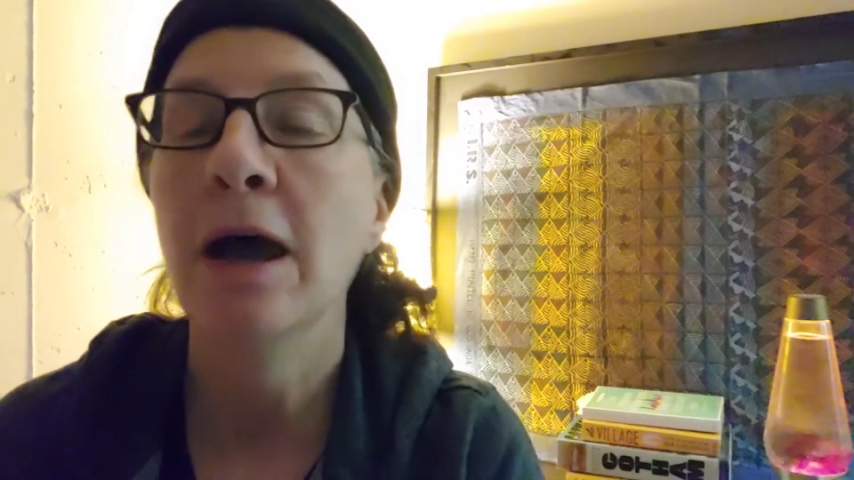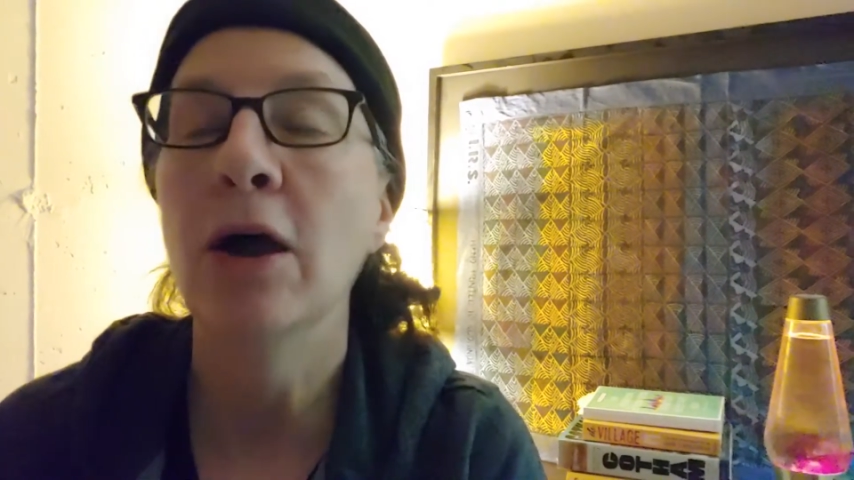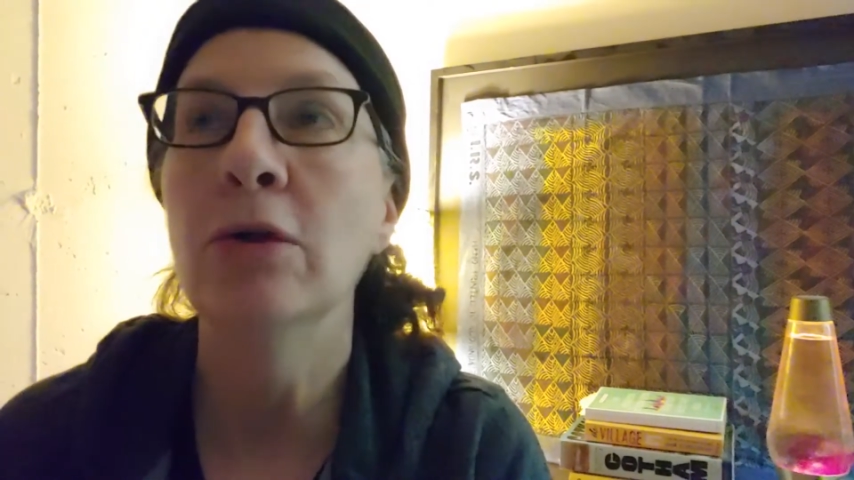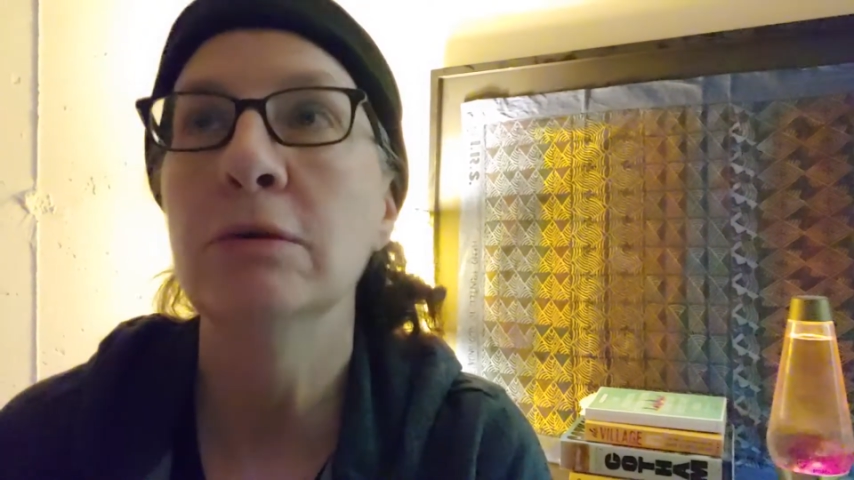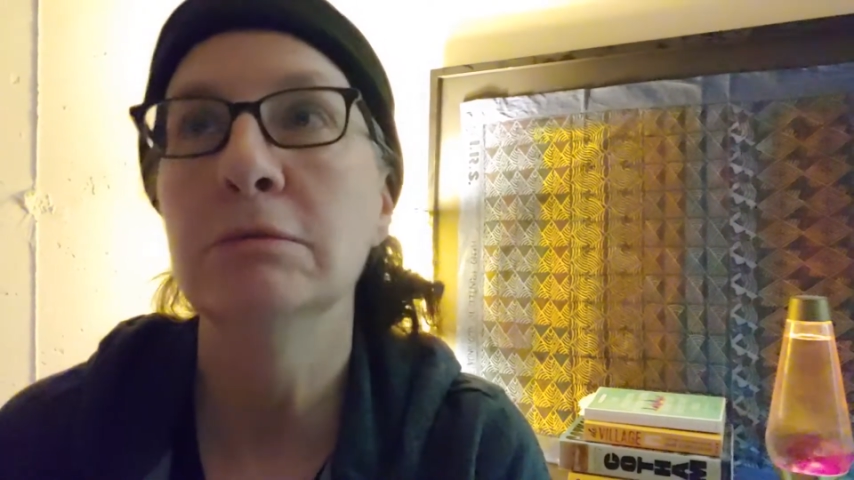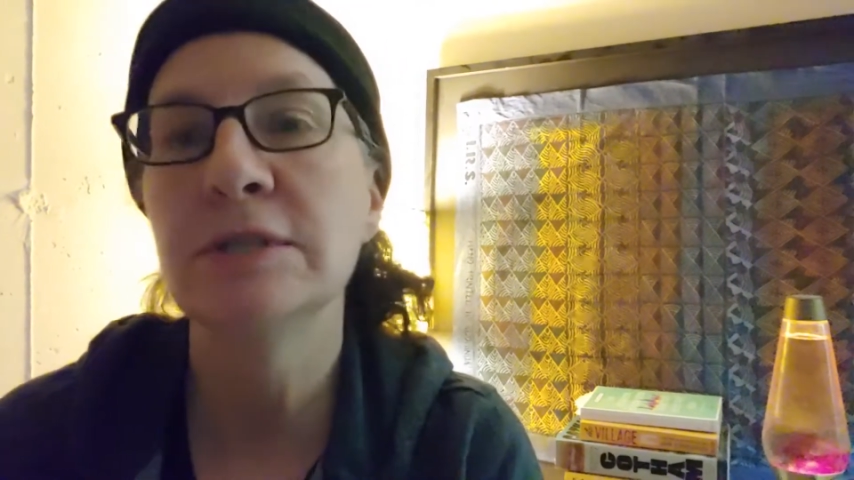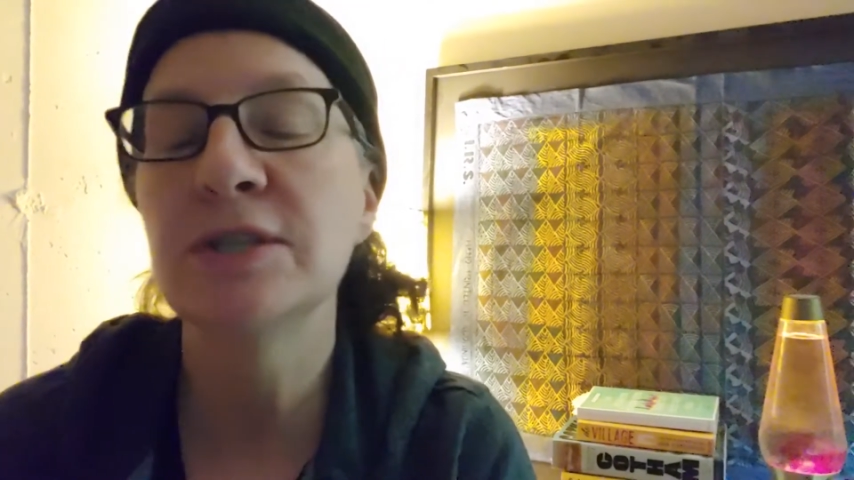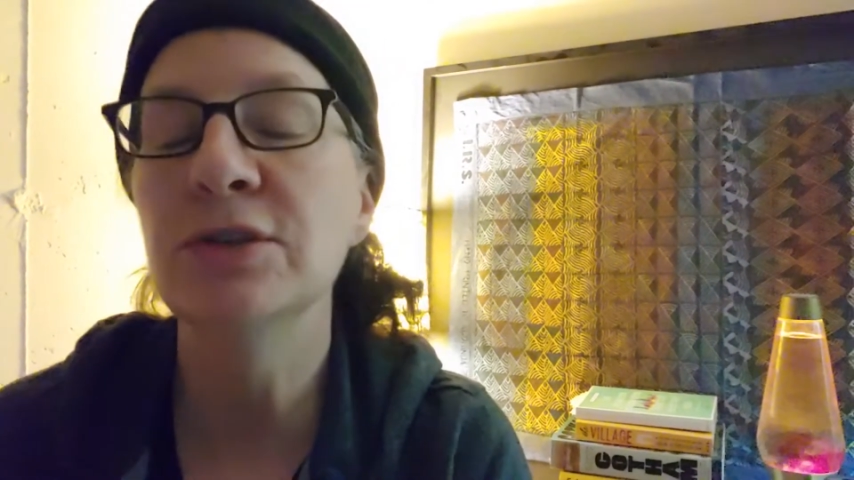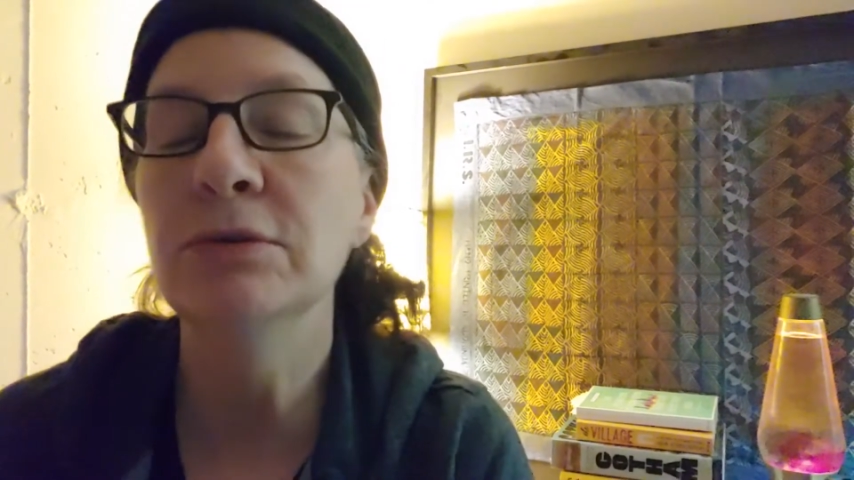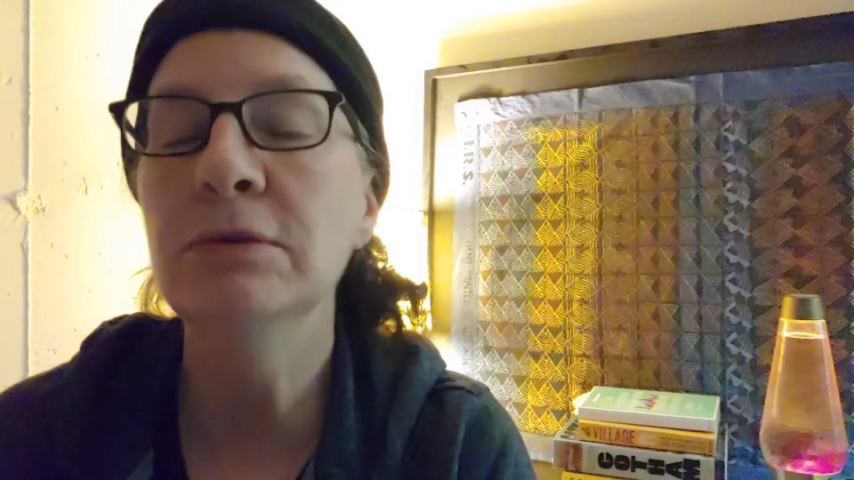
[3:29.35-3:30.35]
or
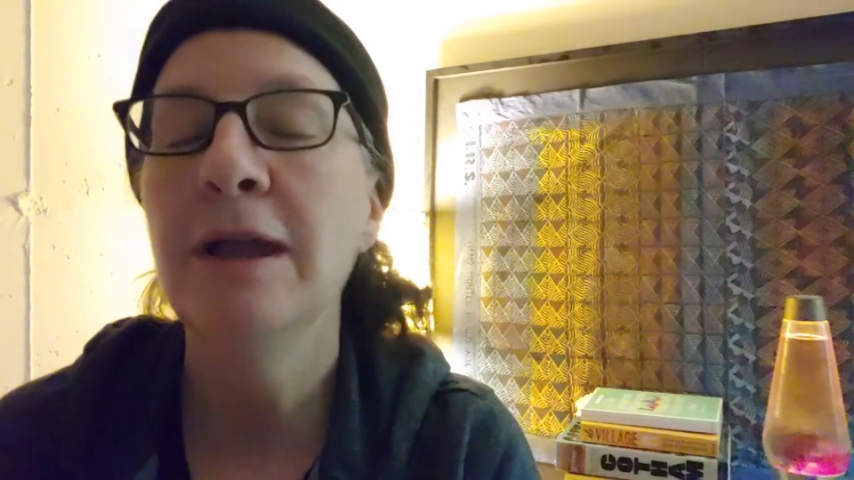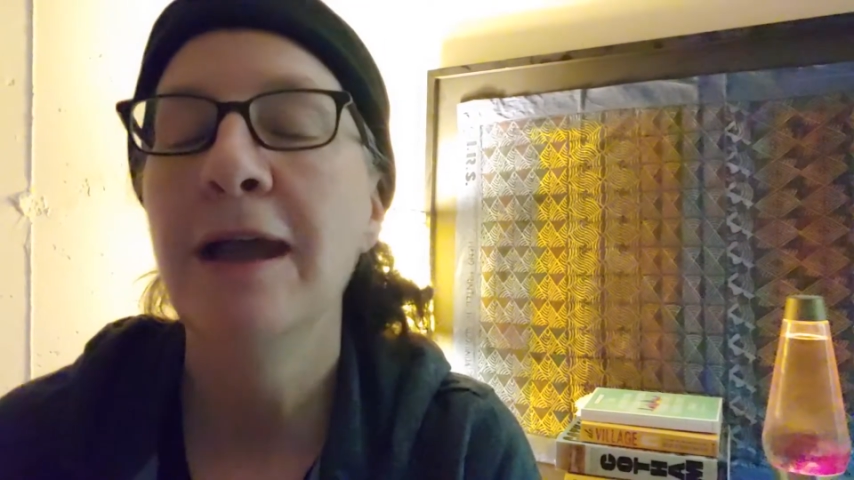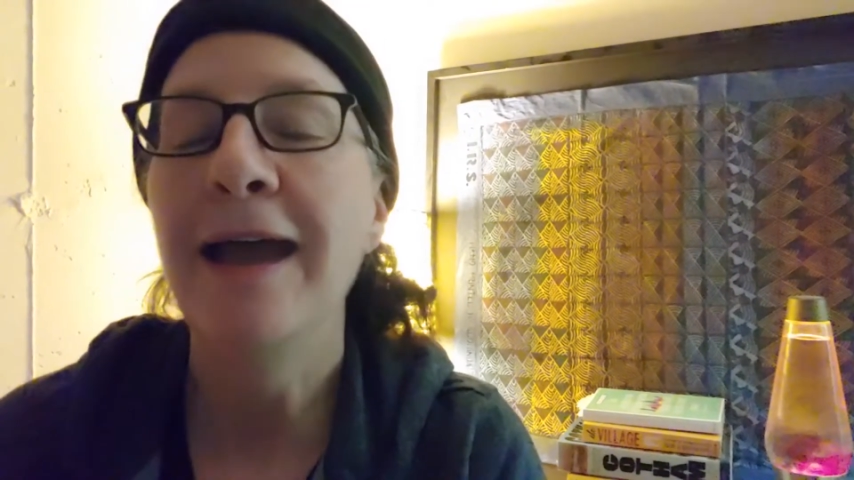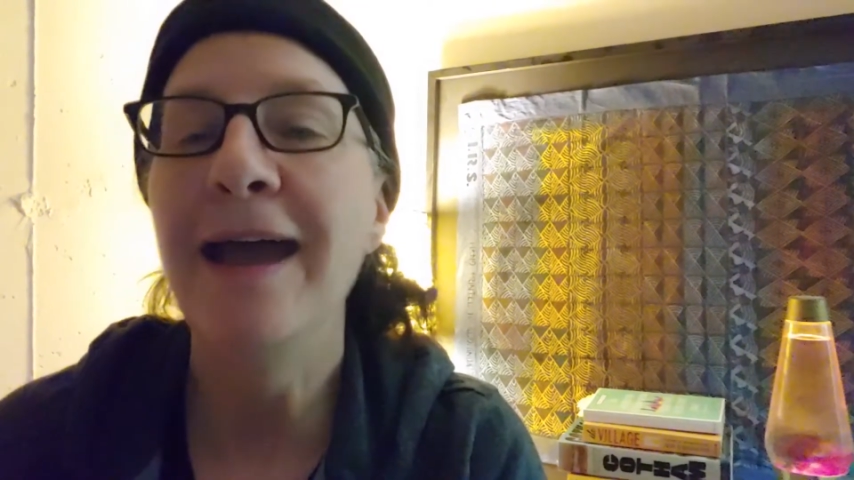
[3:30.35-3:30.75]
soon,